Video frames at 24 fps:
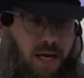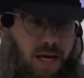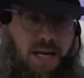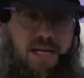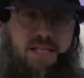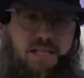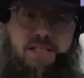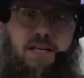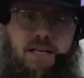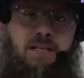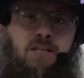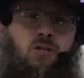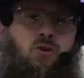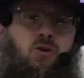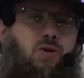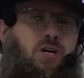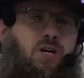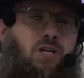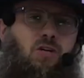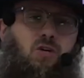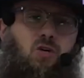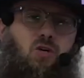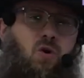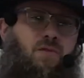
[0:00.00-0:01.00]
And I said, you
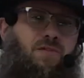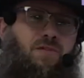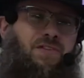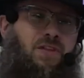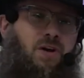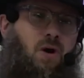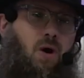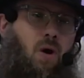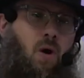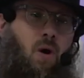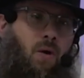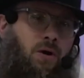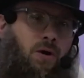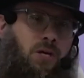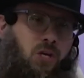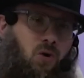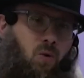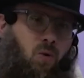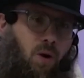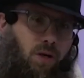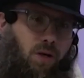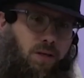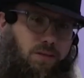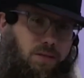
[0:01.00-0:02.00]
can look over there all you
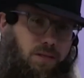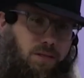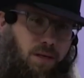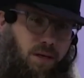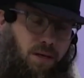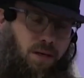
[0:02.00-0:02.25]
want.